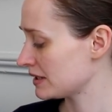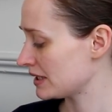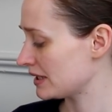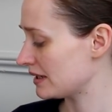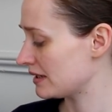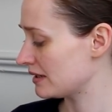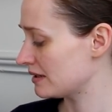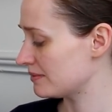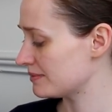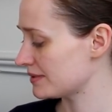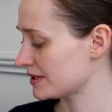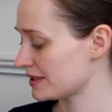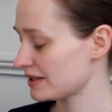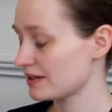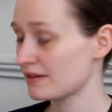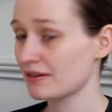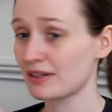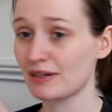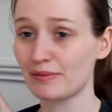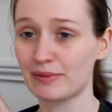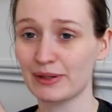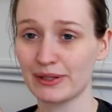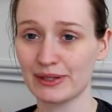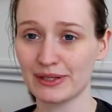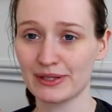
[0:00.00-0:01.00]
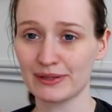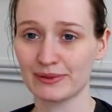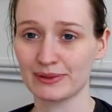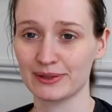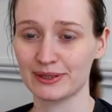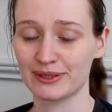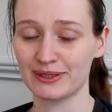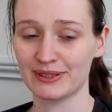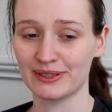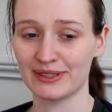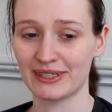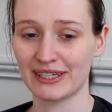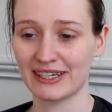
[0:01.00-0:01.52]
So I think I'm going to put this one
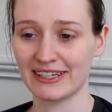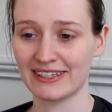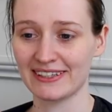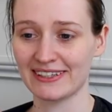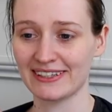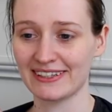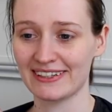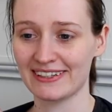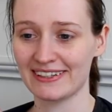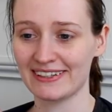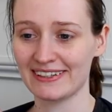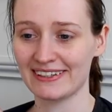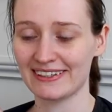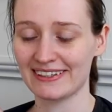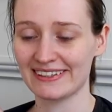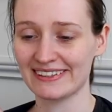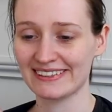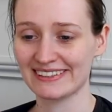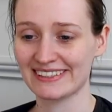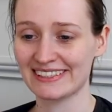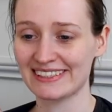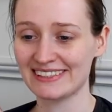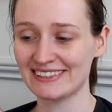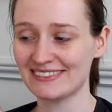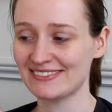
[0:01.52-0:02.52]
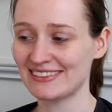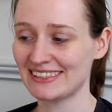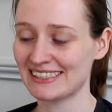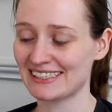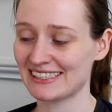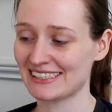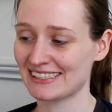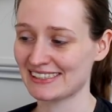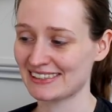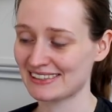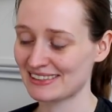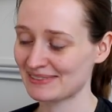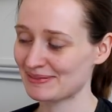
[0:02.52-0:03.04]
on, and that's a little bit
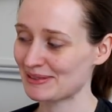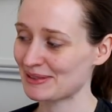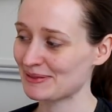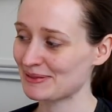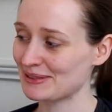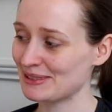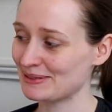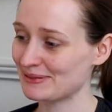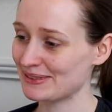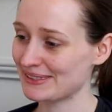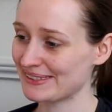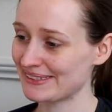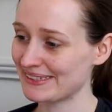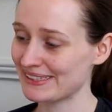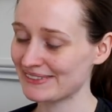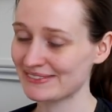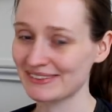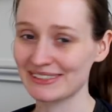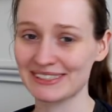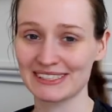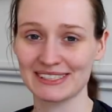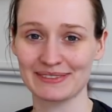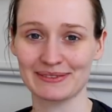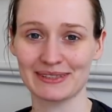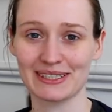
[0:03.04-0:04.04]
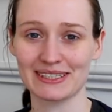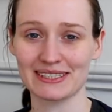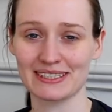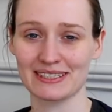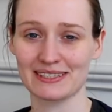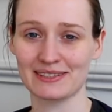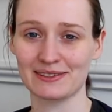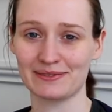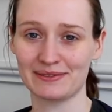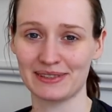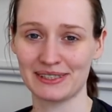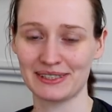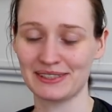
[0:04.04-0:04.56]
like, it makes me a little bit nervous just because
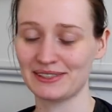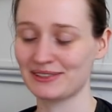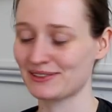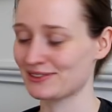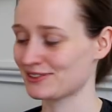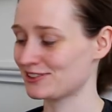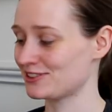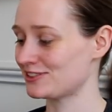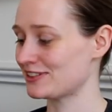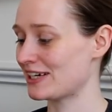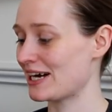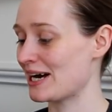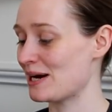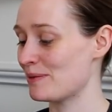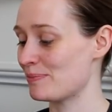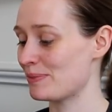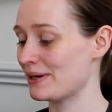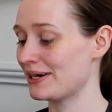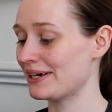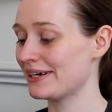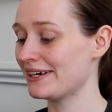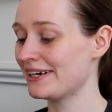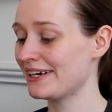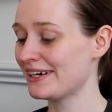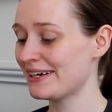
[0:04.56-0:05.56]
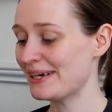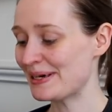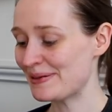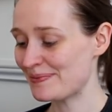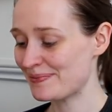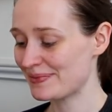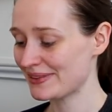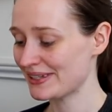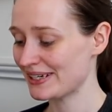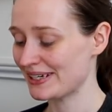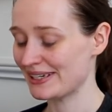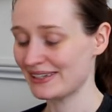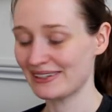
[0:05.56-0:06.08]
it's not my usual fare, but
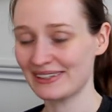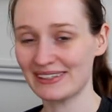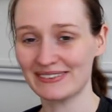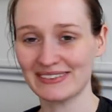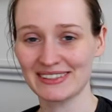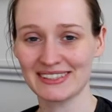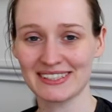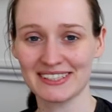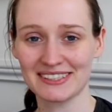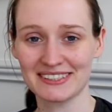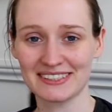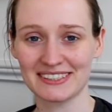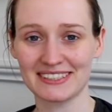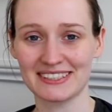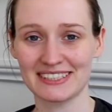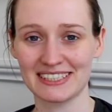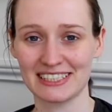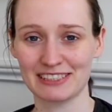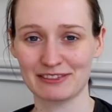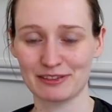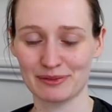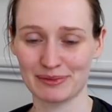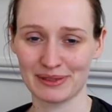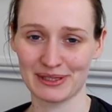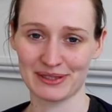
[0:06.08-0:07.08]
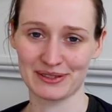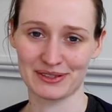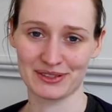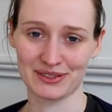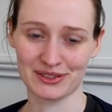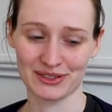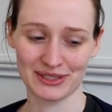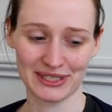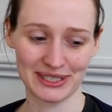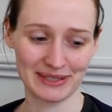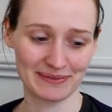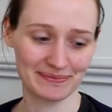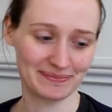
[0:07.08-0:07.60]
yeah, I'm excited to see if we both
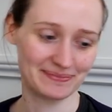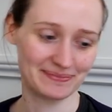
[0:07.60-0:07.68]
enjoy it.